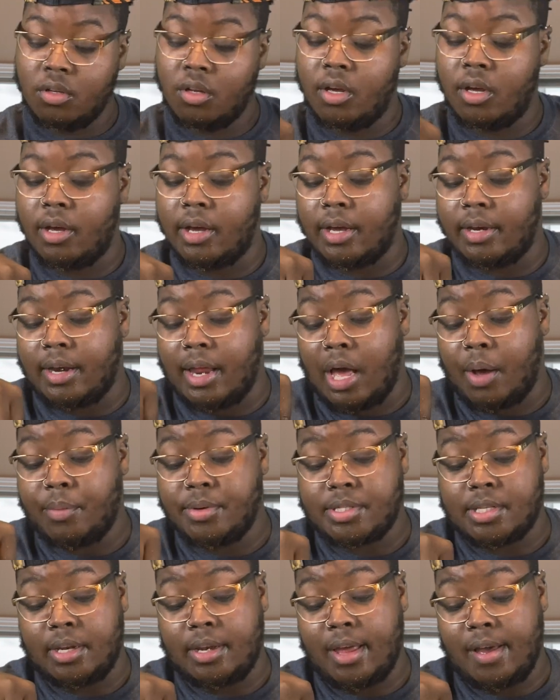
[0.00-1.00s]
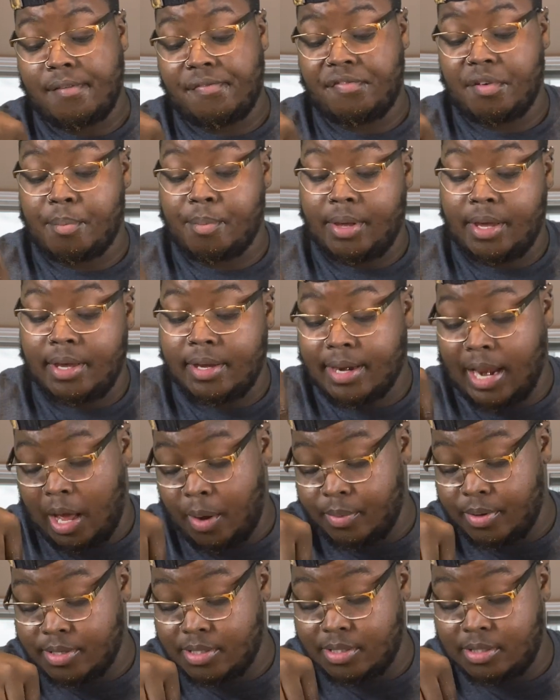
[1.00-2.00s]
And that was enough for me, and I
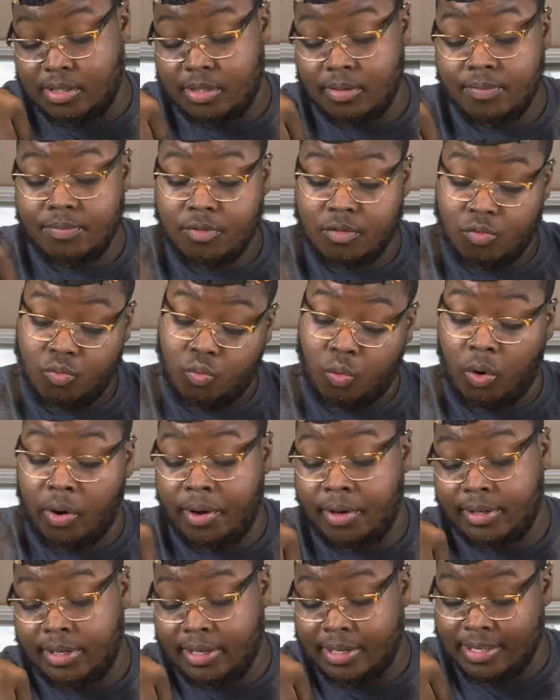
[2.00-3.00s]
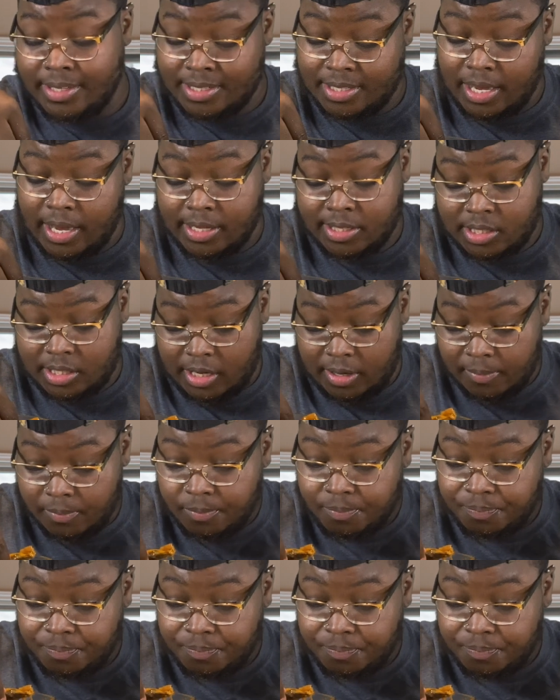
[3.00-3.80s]
was royally disgusted.